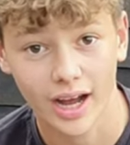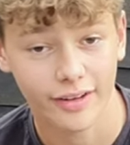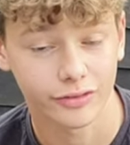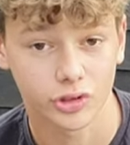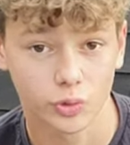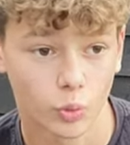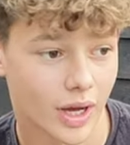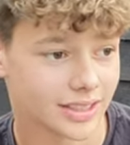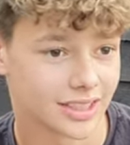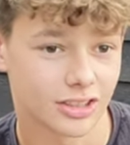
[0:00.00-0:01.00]
I
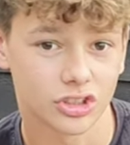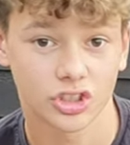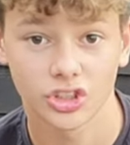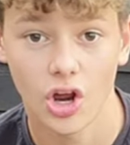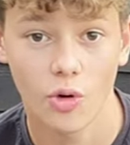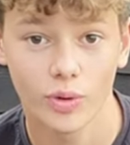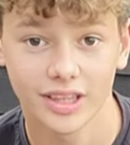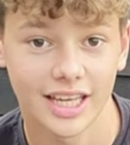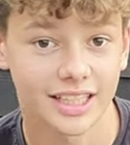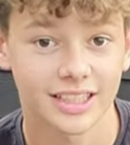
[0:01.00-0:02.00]
went in snow
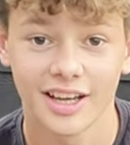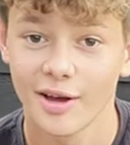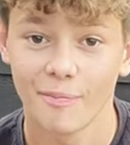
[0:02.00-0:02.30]
with this,